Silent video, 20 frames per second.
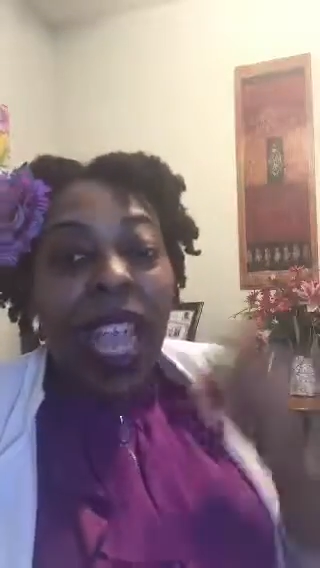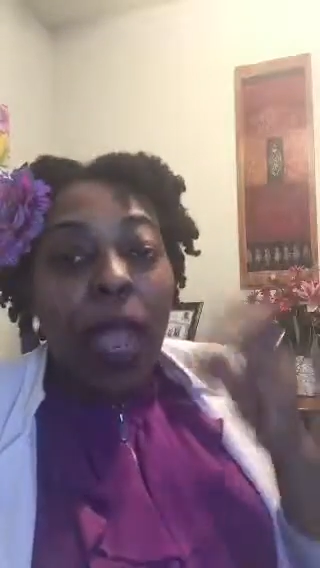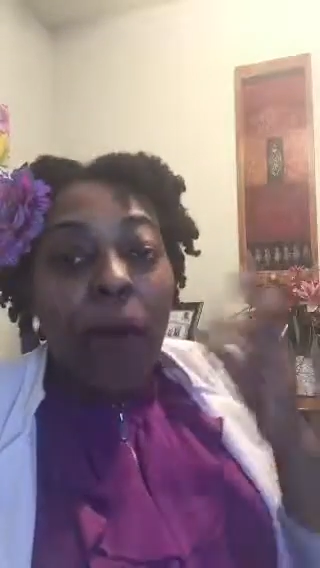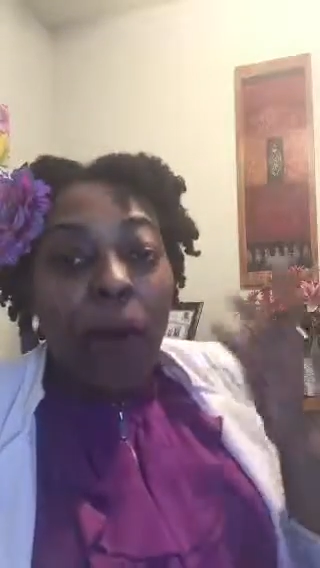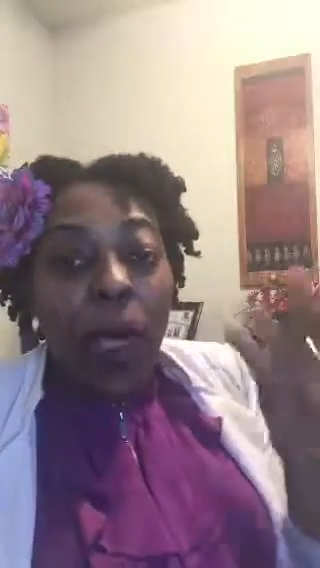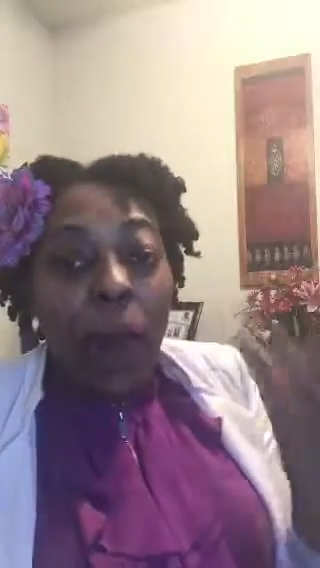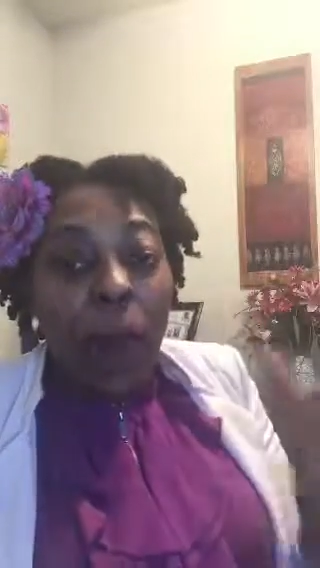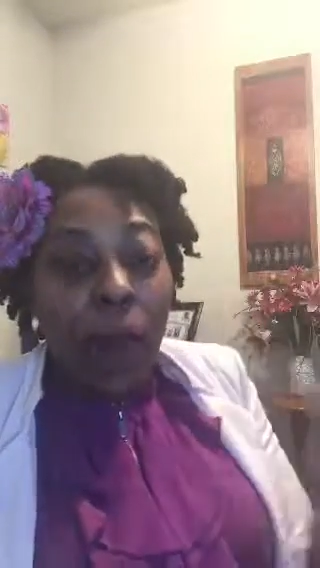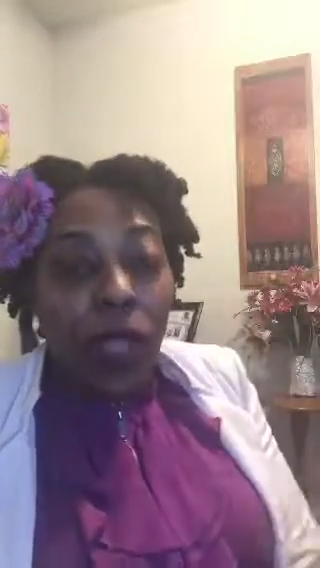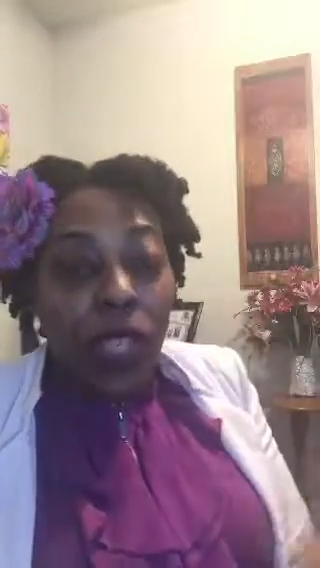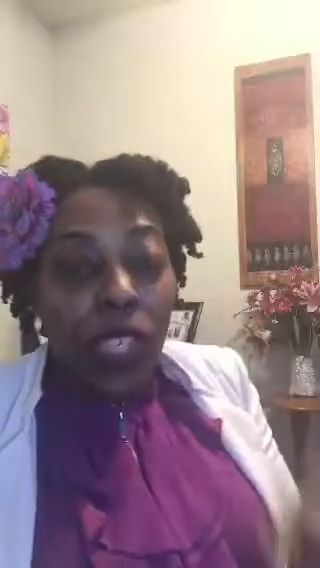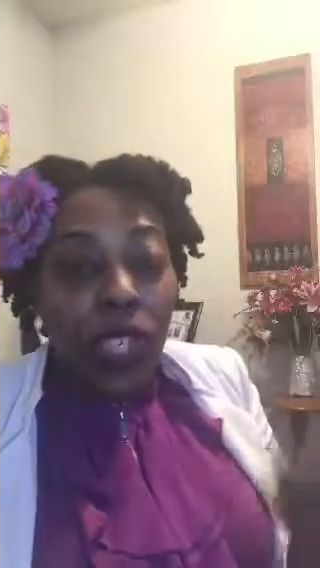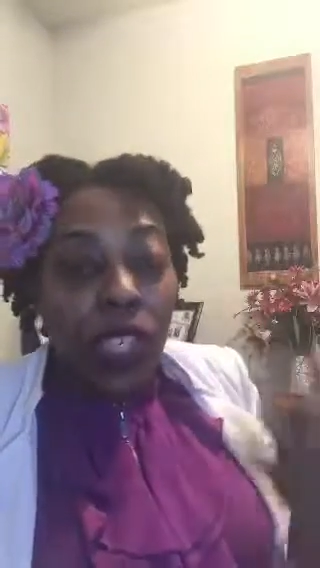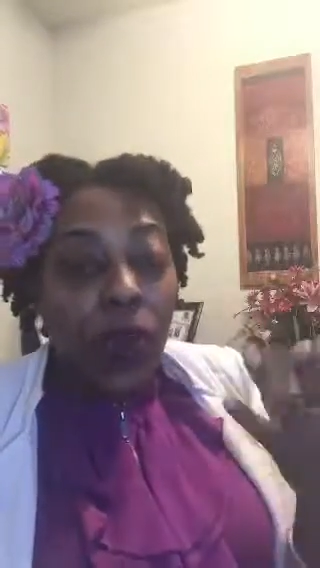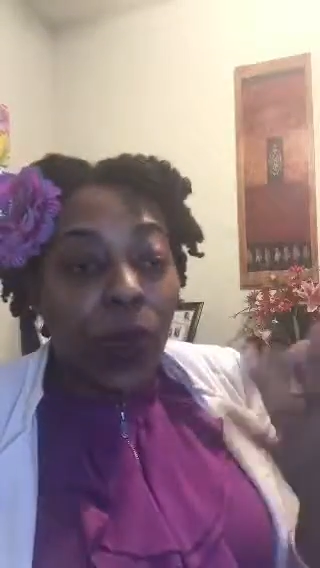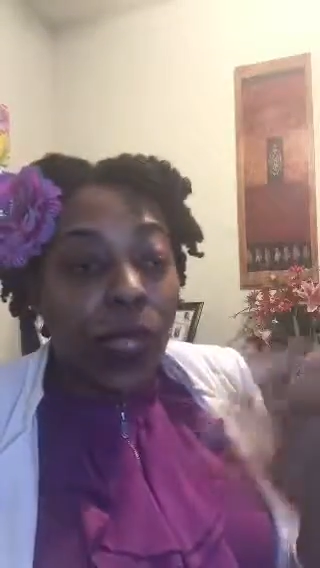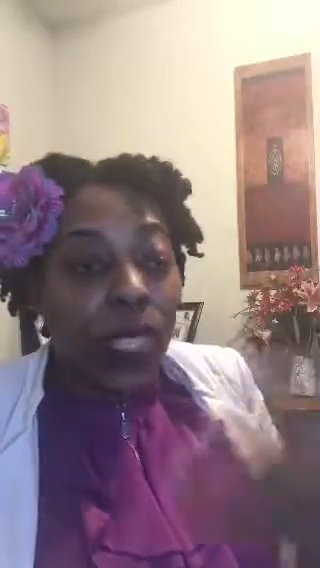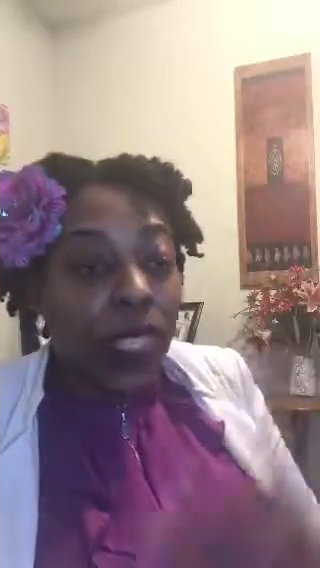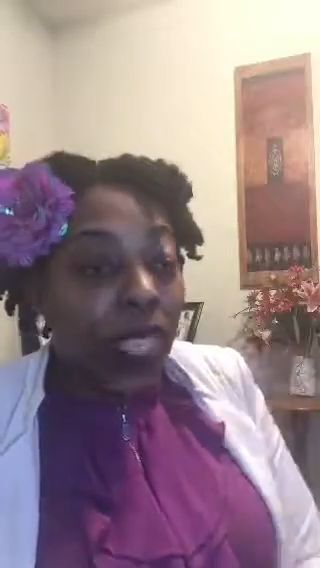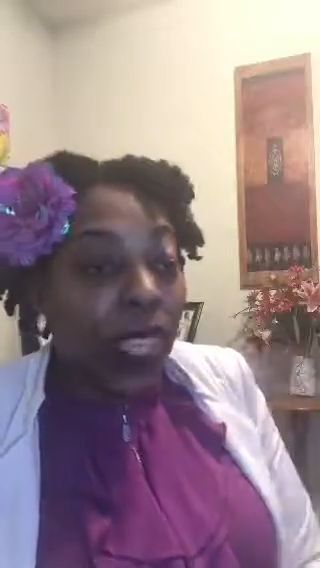may put
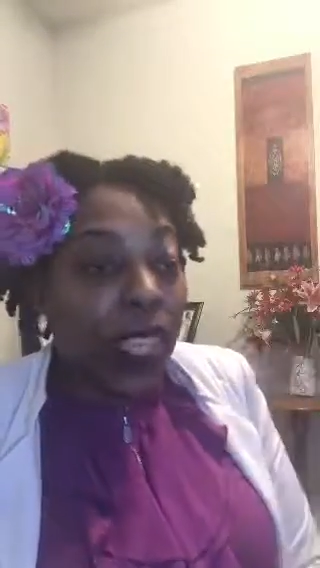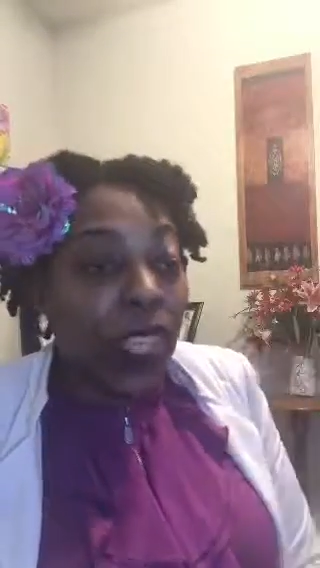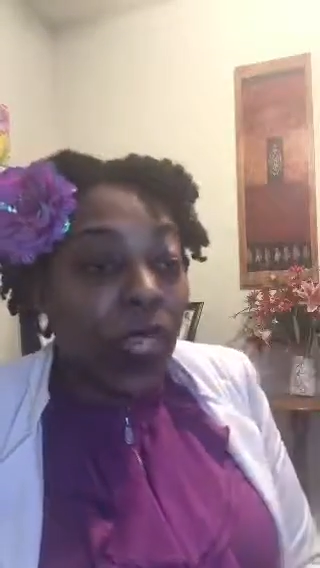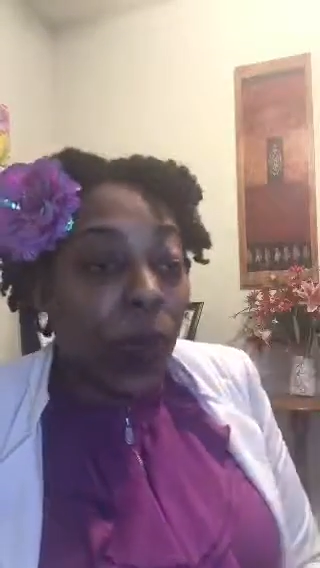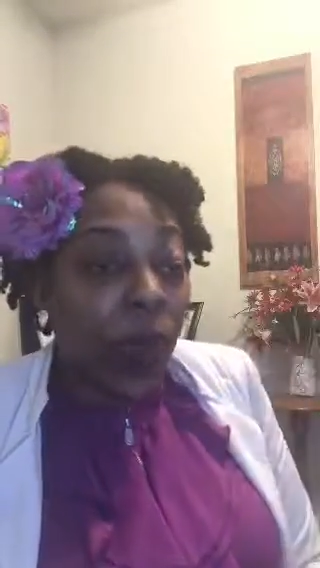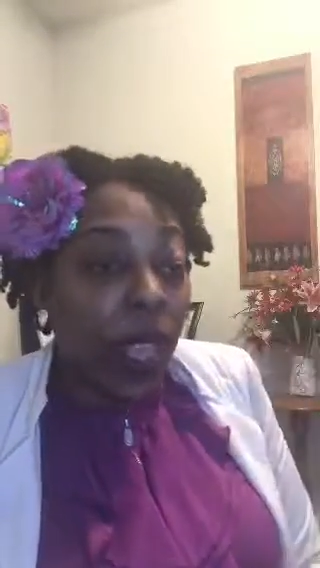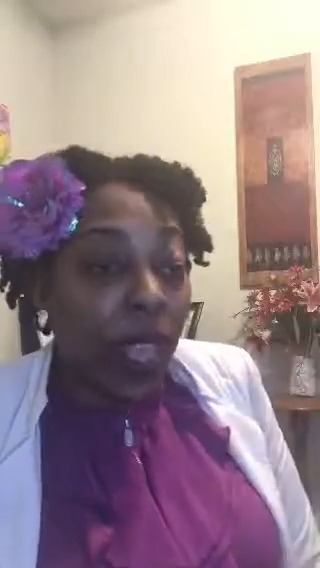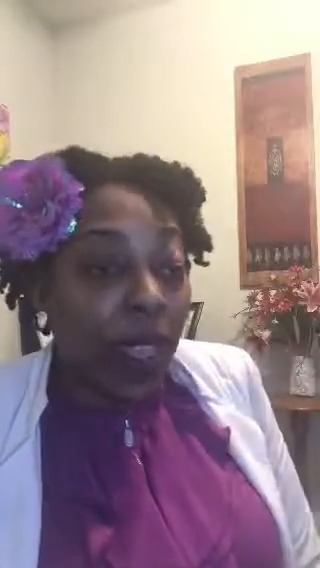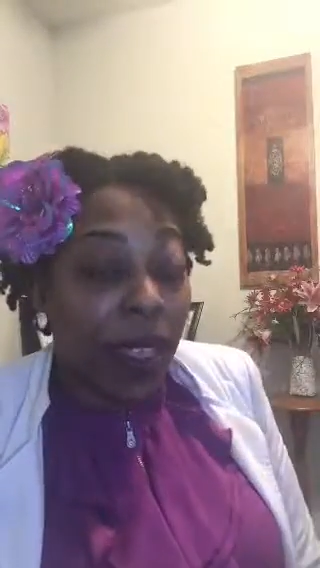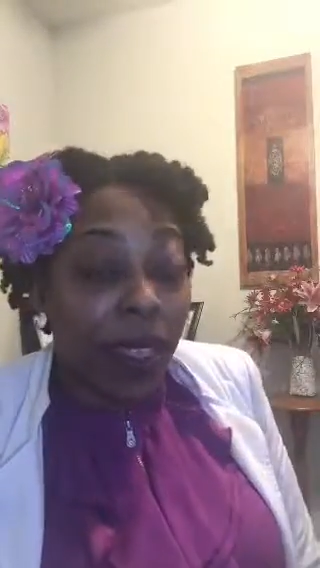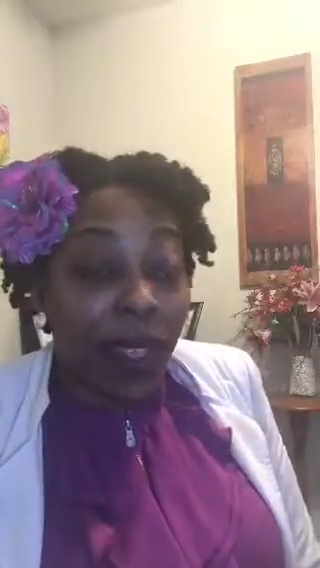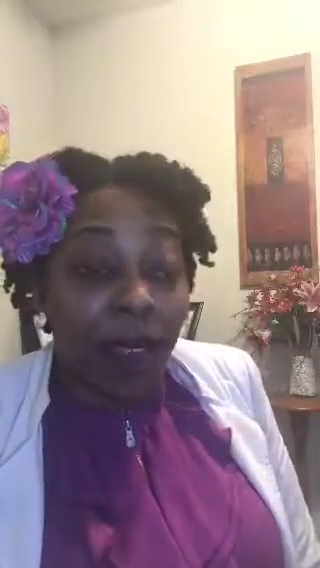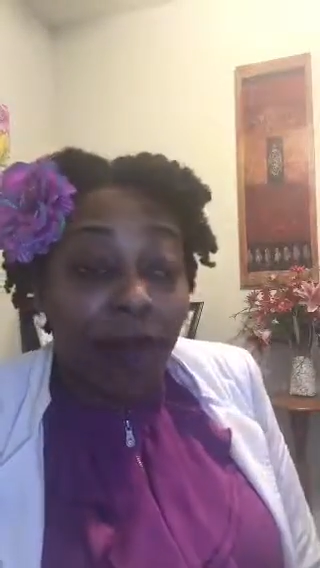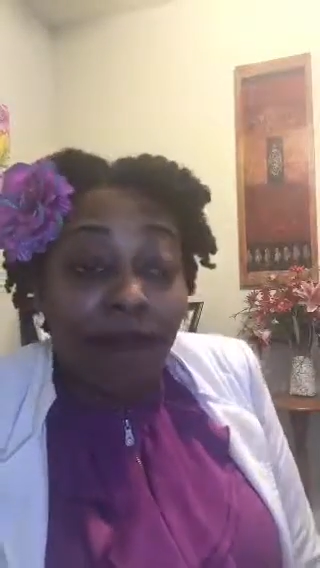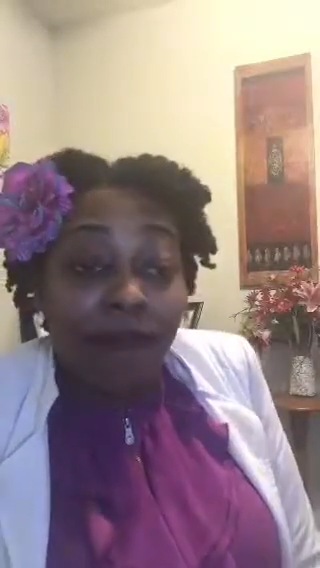you in touch with.